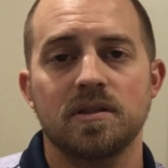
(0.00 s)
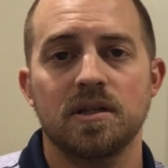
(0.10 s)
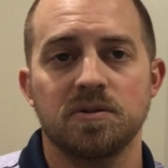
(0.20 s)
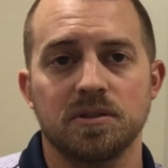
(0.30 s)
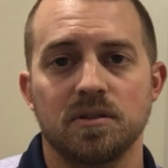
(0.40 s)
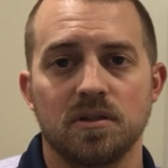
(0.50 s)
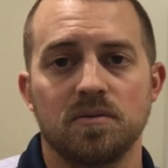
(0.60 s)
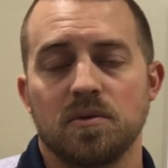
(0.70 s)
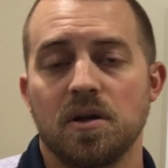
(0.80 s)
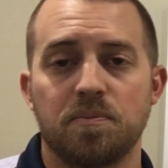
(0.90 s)
There was
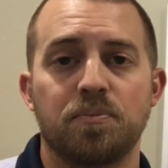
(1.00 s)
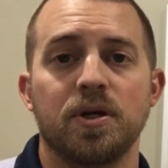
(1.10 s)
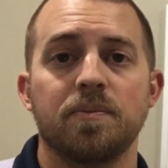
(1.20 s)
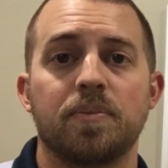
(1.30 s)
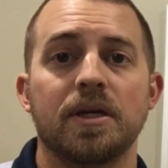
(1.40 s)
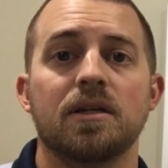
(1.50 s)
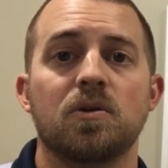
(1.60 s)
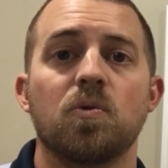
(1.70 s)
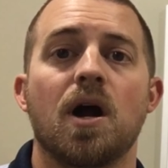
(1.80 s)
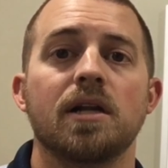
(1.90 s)
a pretty big
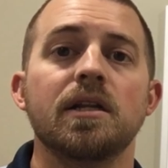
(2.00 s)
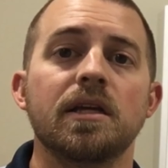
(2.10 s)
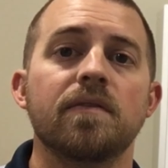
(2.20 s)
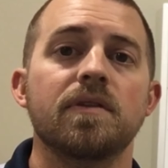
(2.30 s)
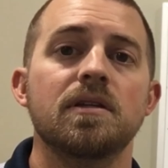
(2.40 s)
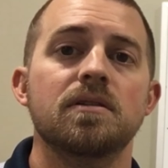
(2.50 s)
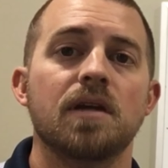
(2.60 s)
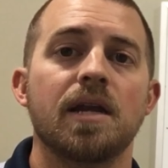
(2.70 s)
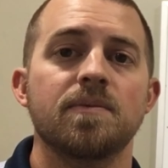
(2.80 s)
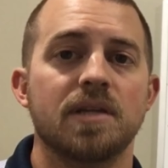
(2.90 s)
quantity of these
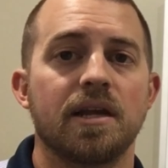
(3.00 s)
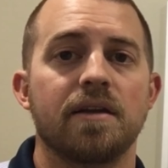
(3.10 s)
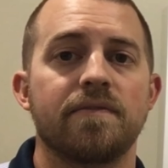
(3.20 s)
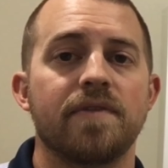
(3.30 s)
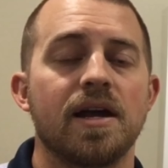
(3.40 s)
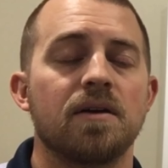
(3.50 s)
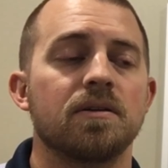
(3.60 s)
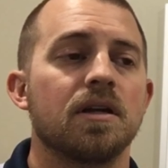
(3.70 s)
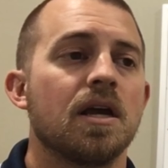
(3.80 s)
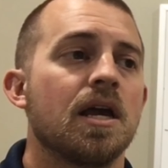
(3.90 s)
items that I had found,
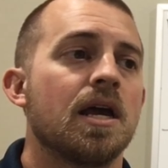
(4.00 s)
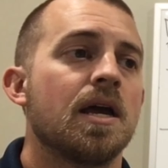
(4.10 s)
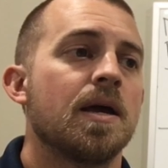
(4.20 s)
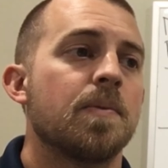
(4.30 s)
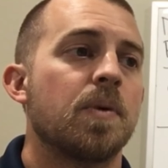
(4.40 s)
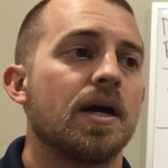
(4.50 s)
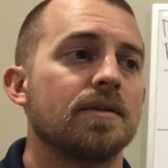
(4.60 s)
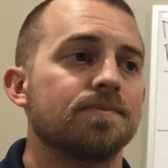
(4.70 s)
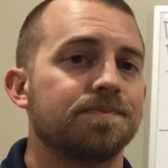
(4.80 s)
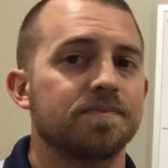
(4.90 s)

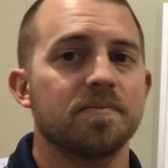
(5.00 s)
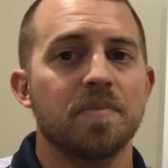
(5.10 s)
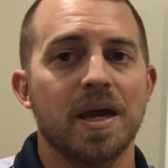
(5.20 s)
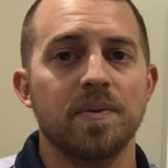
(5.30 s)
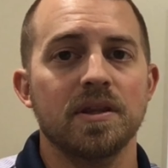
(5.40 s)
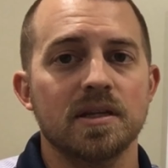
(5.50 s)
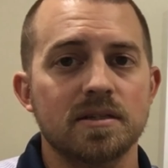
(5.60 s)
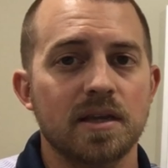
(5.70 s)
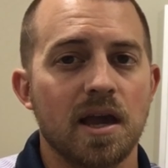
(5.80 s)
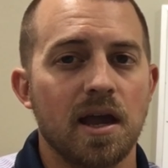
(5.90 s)
but maybe this
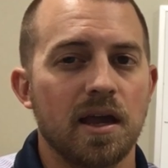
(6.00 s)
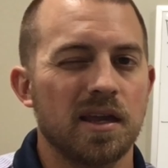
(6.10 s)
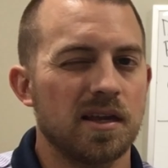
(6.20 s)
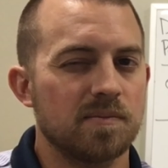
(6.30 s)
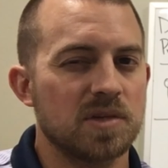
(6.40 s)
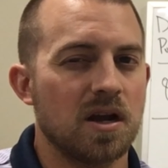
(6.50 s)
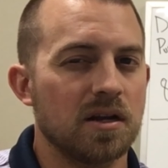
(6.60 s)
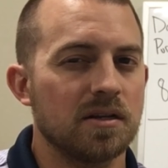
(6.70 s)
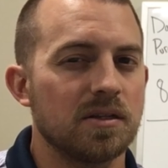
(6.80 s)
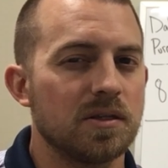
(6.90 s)
guy
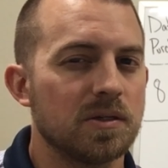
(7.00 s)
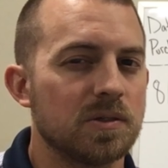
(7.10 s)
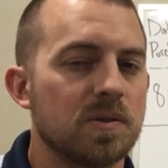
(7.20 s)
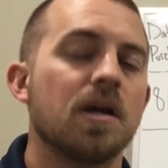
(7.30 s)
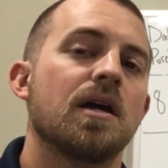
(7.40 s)
talking to you